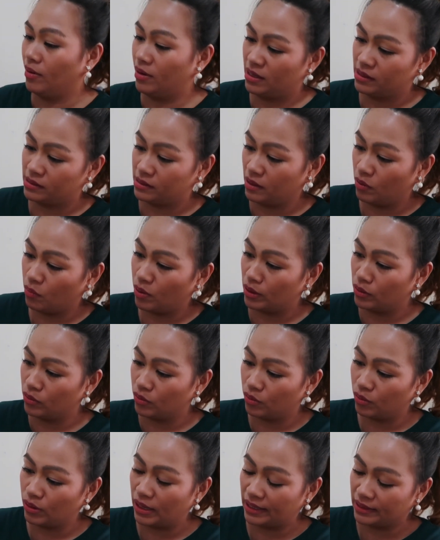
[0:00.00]
He's the one who
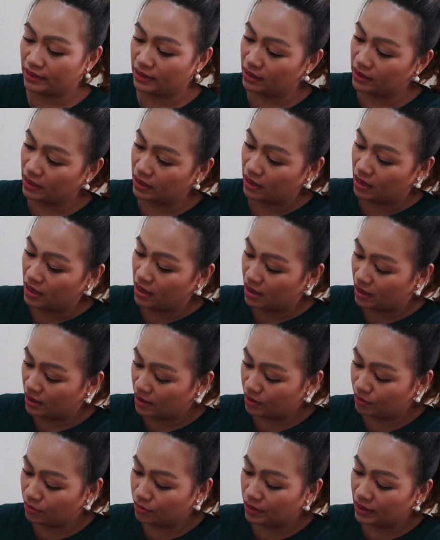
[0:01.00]
collected it.
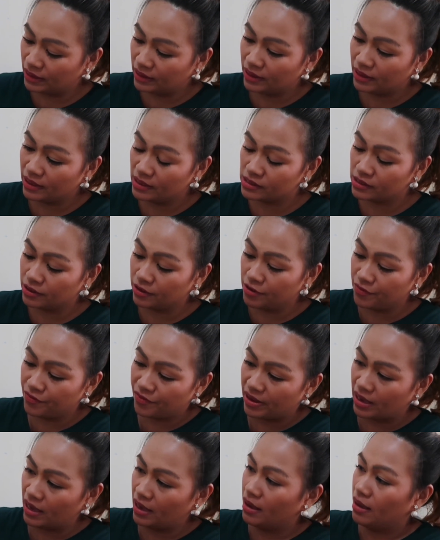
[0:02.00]
He already reserved
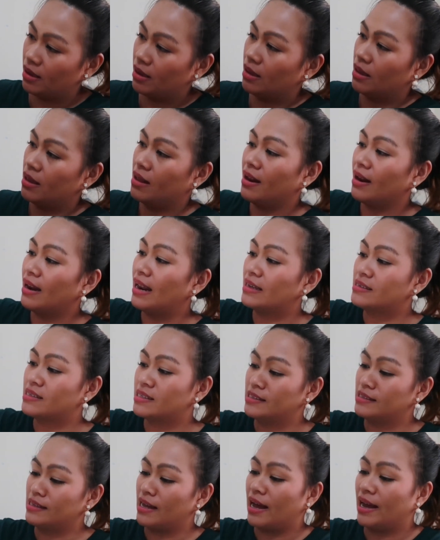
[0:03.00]
it
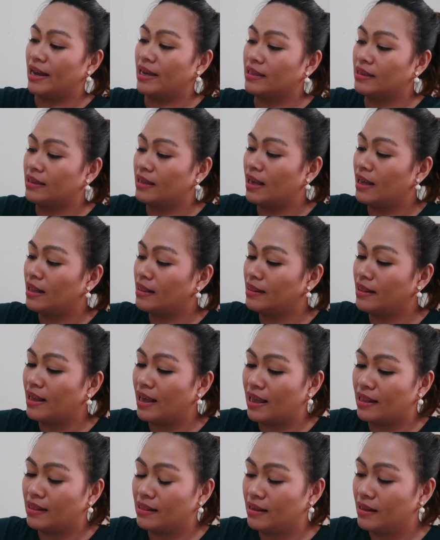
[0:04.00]
last night and
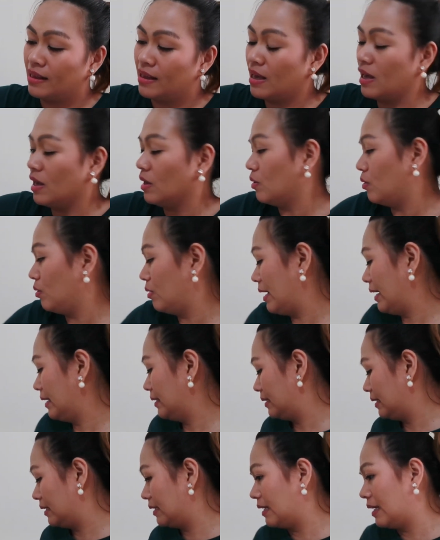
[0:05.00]
then
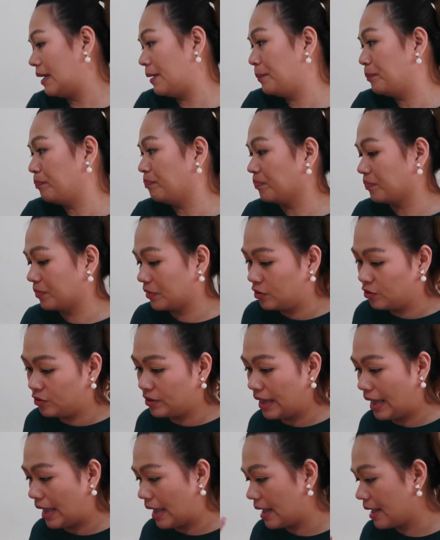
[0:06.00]
collected it
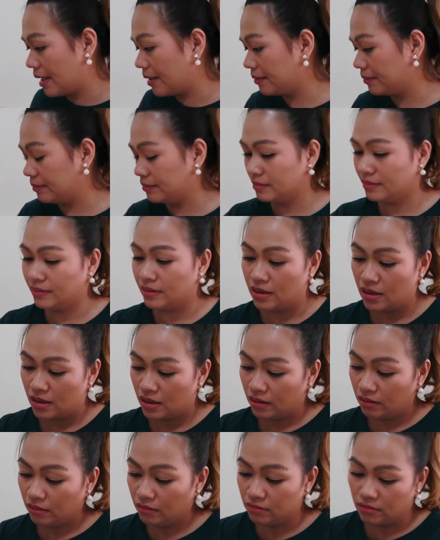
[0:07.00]
today.
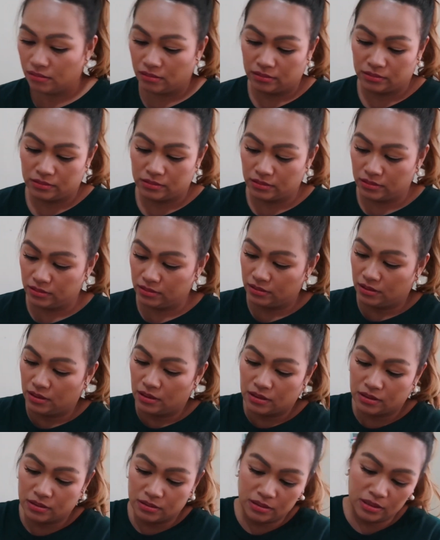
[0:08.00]
Oh God.
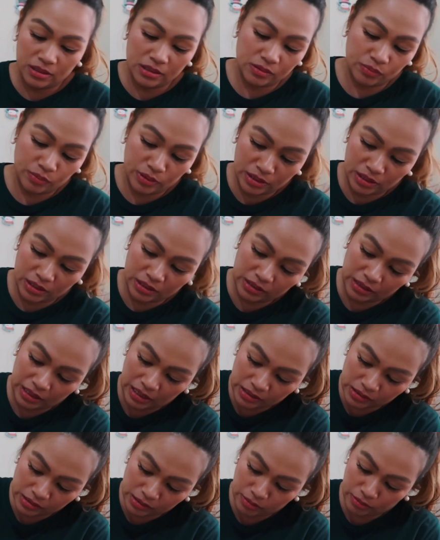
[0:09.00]
This one, it
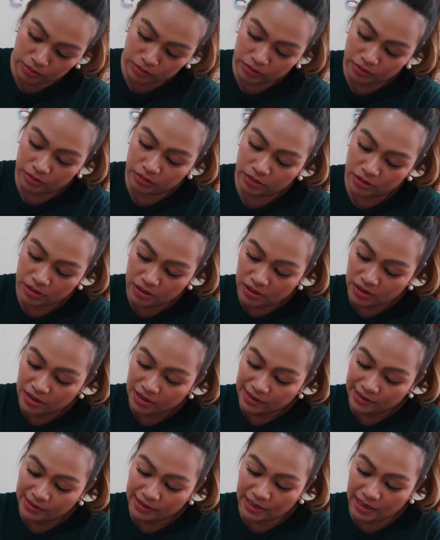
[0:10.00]
takes long to
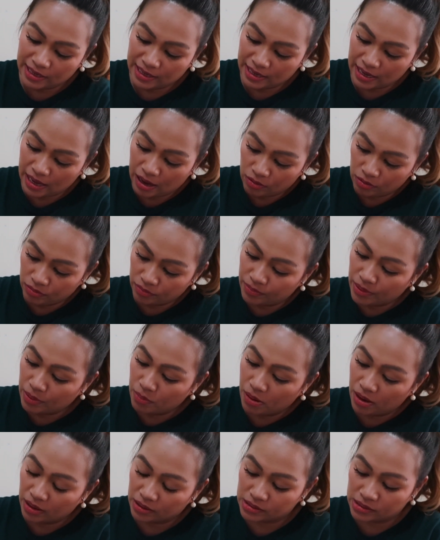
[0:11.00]
take it out of the
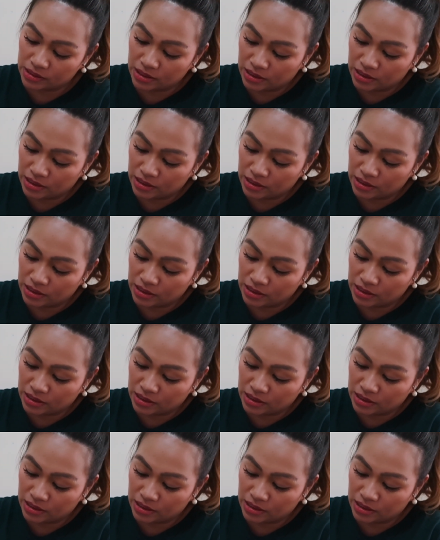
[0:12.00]
box.